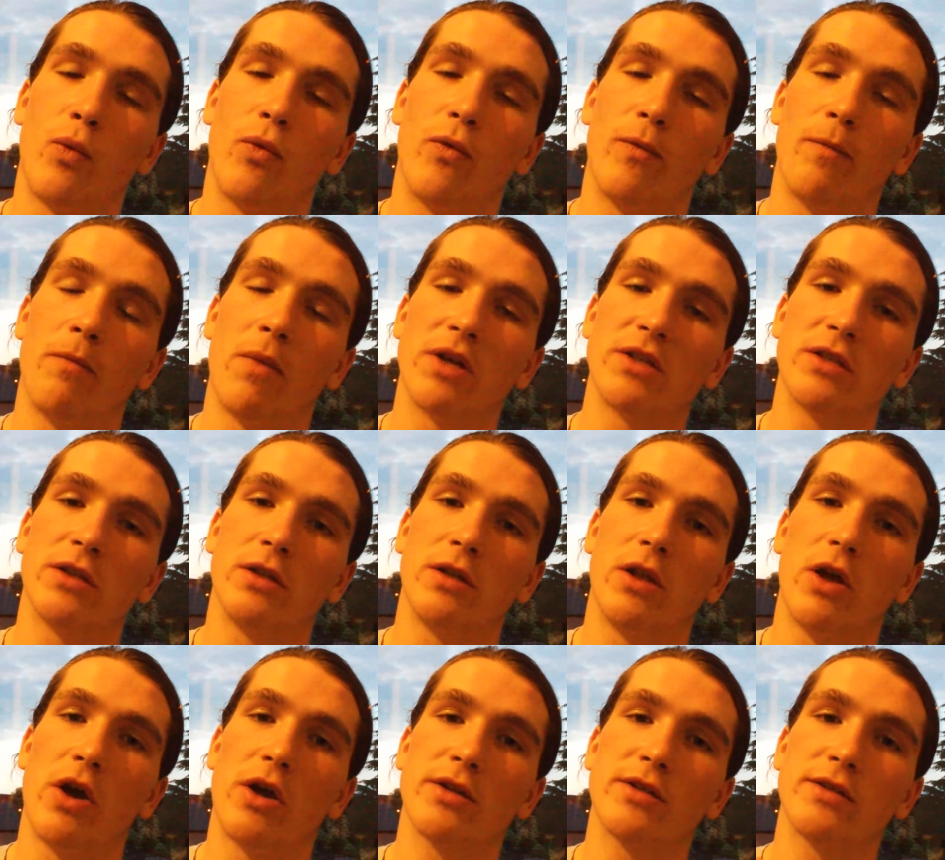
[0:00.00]
muscle
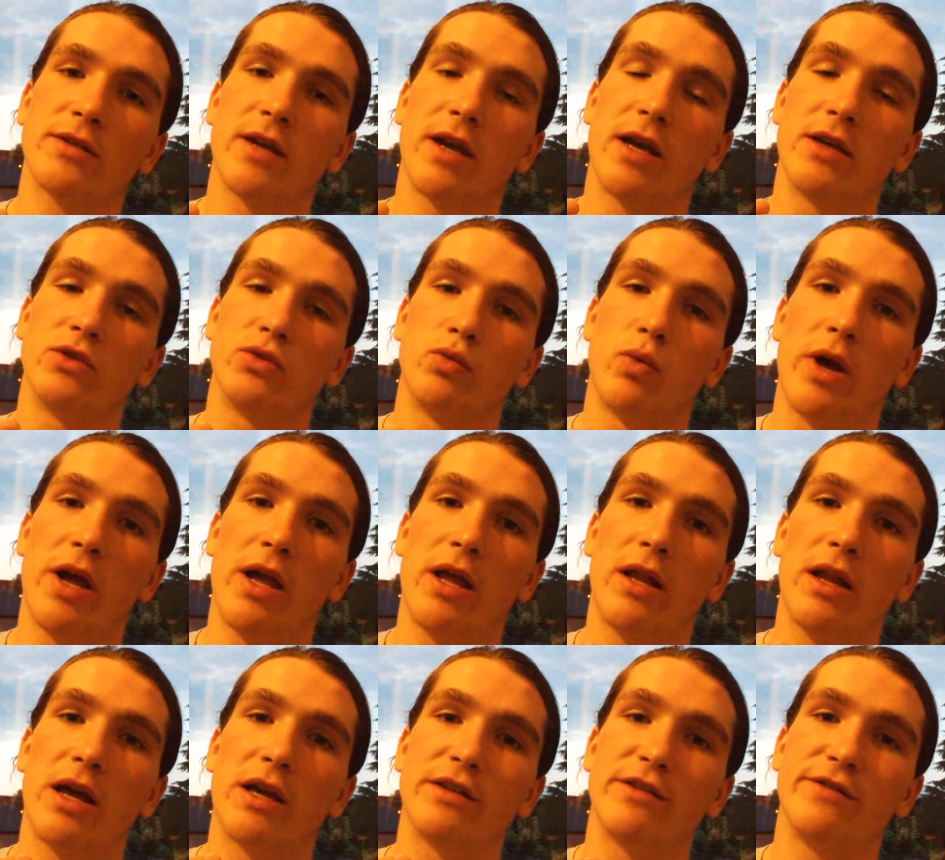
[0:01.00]
loss as
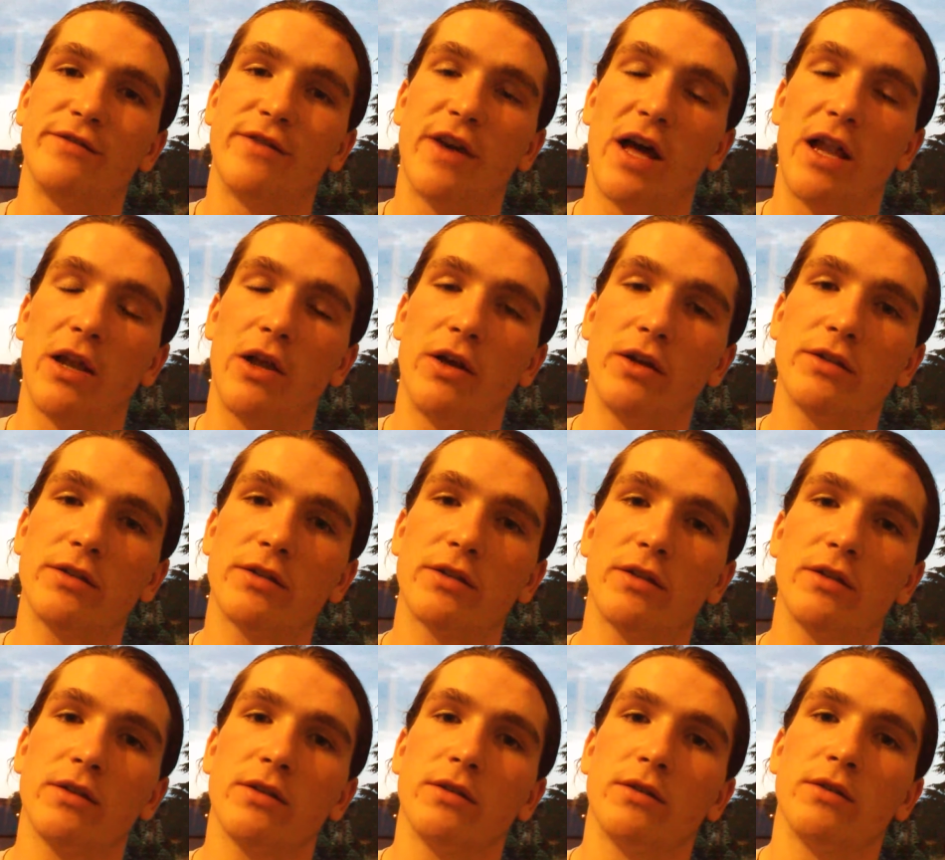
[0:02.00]
well as fat
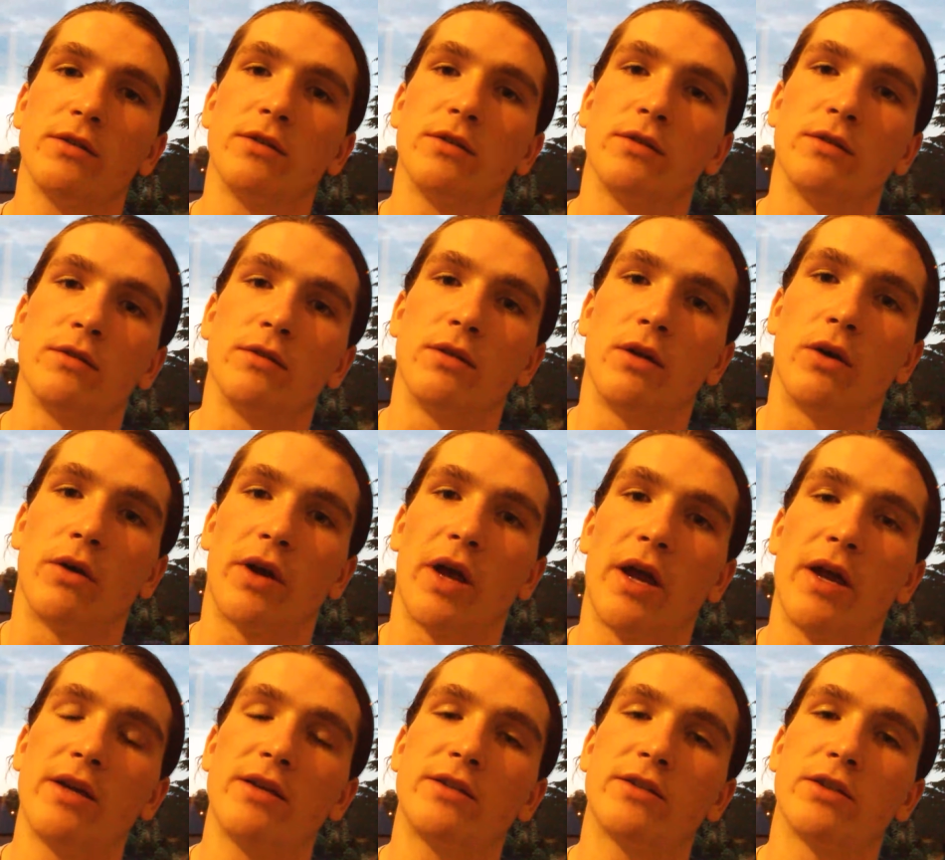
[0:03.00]
loss.
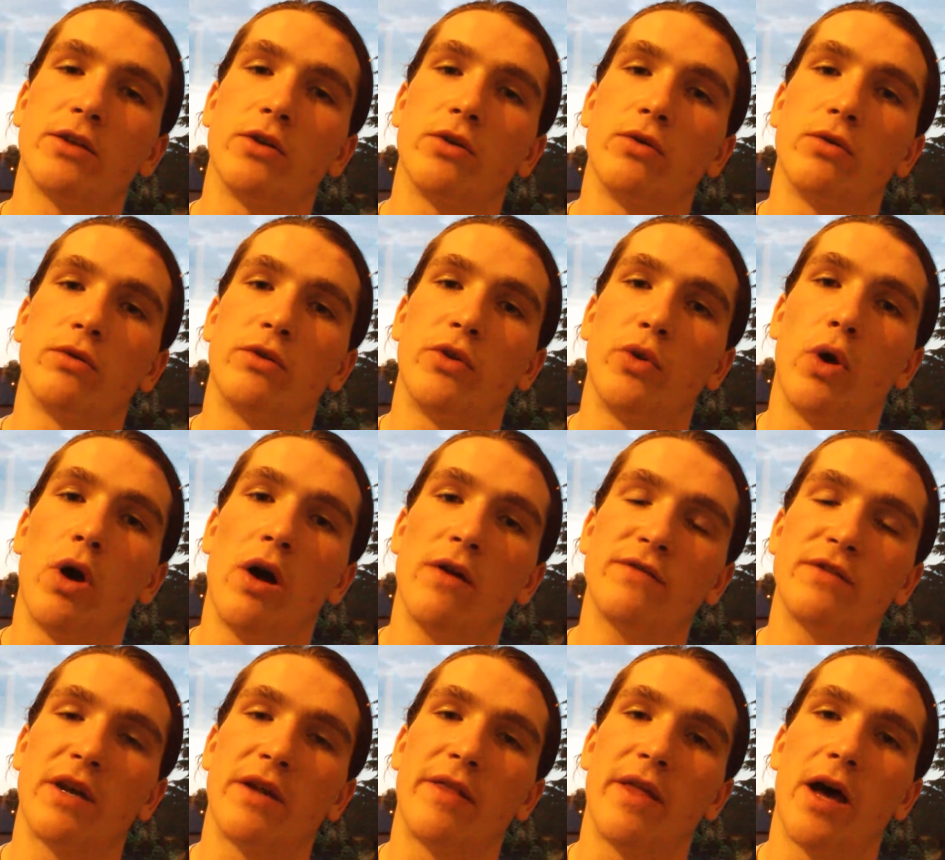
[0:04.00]
Okay, so to
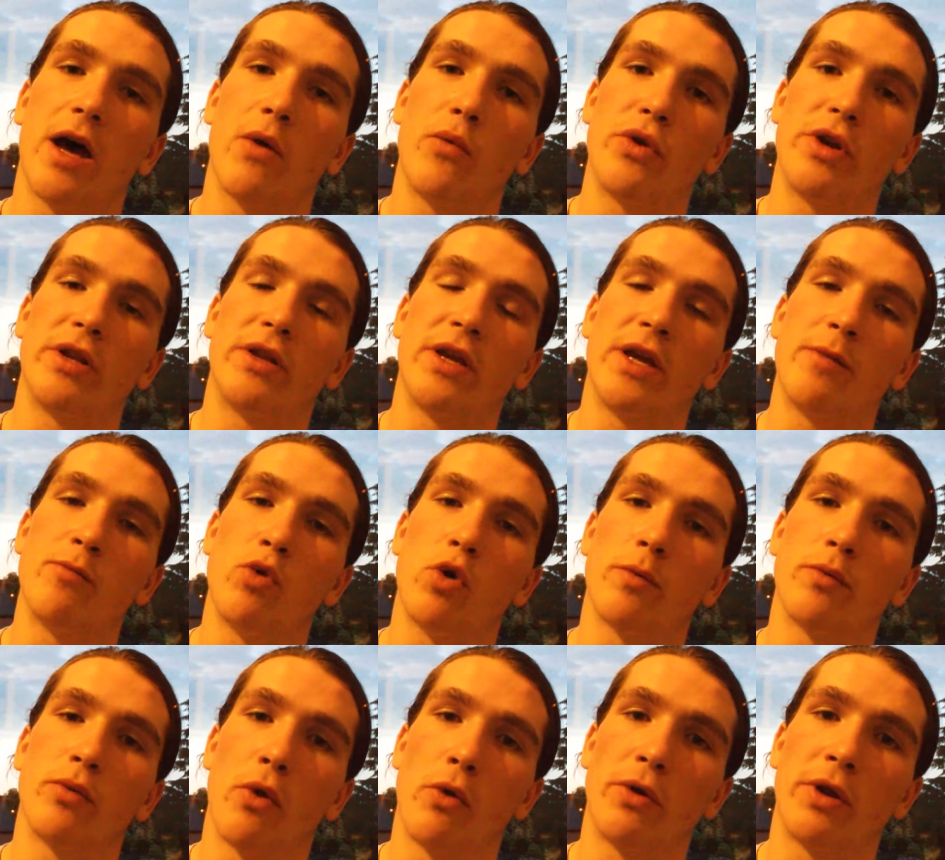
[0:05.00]
offset that, we need to eat
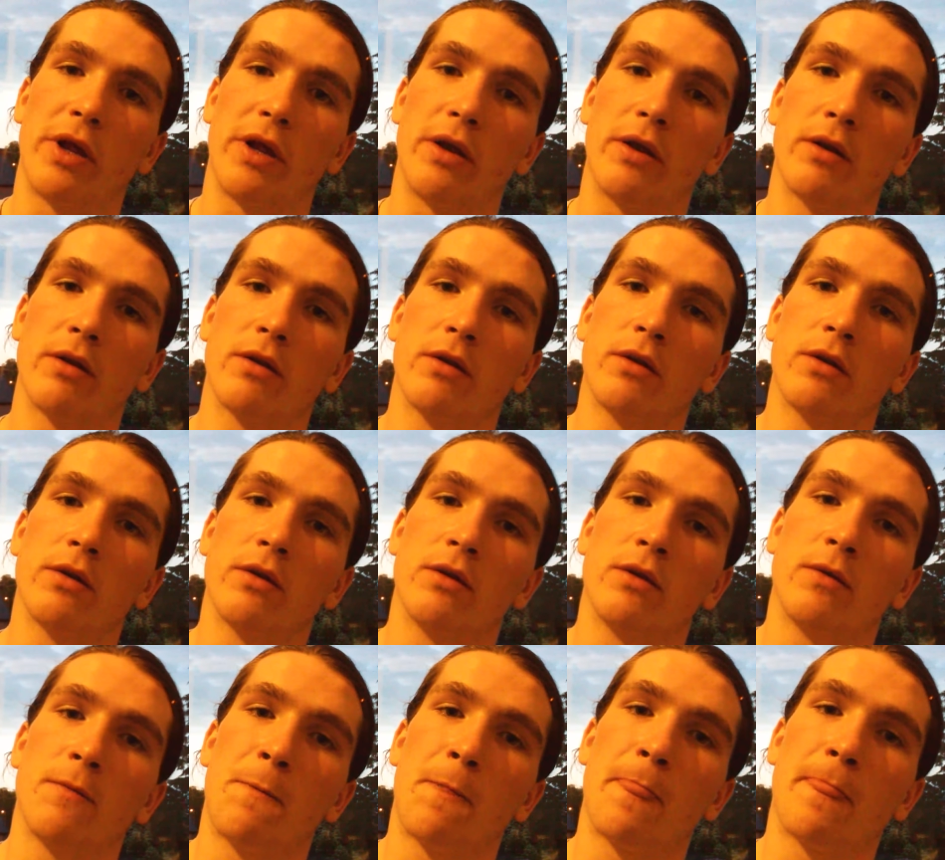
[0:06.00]
more protein
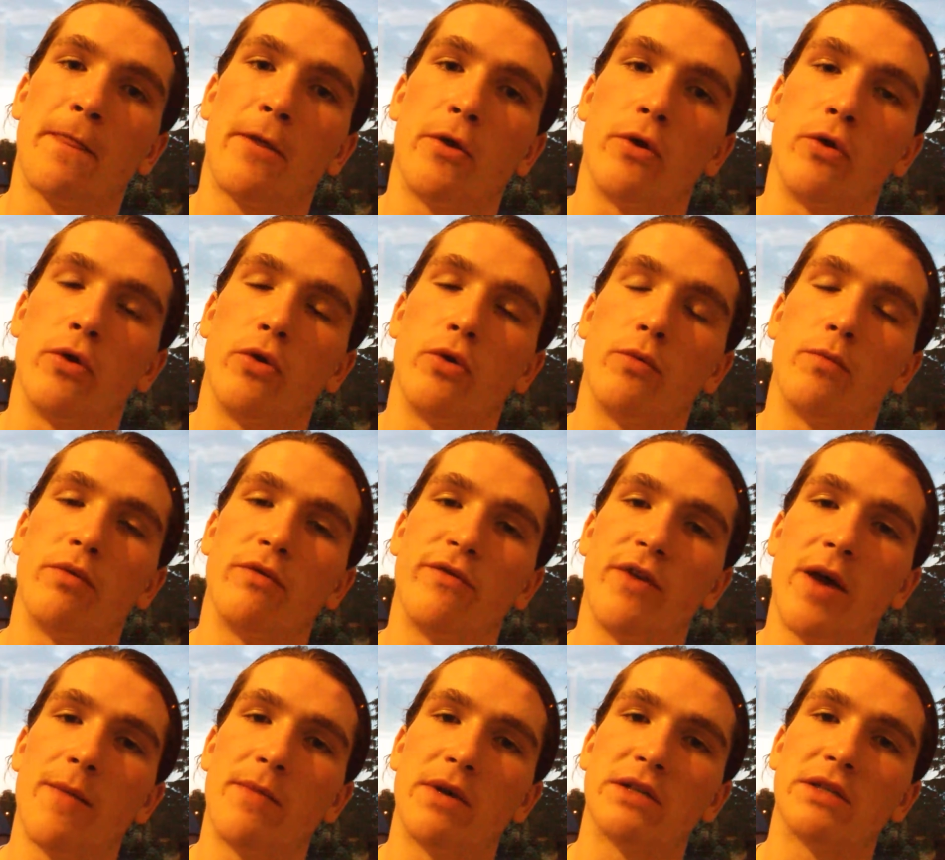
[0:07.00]
to
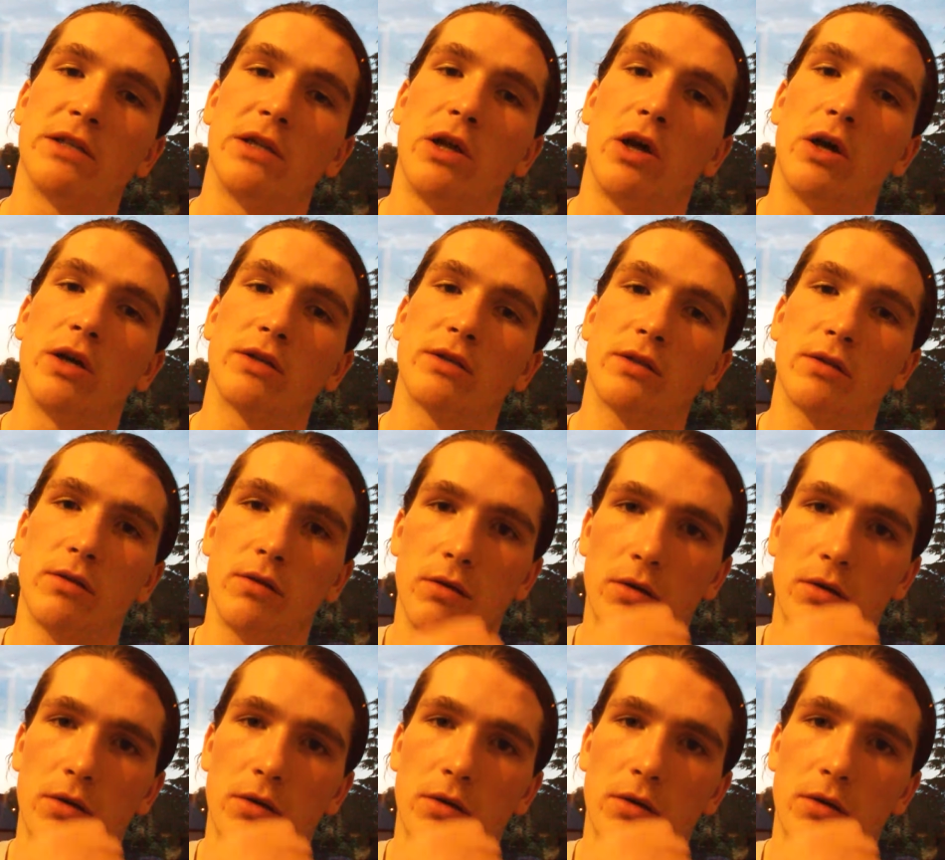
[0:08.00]
prevent muscle loss.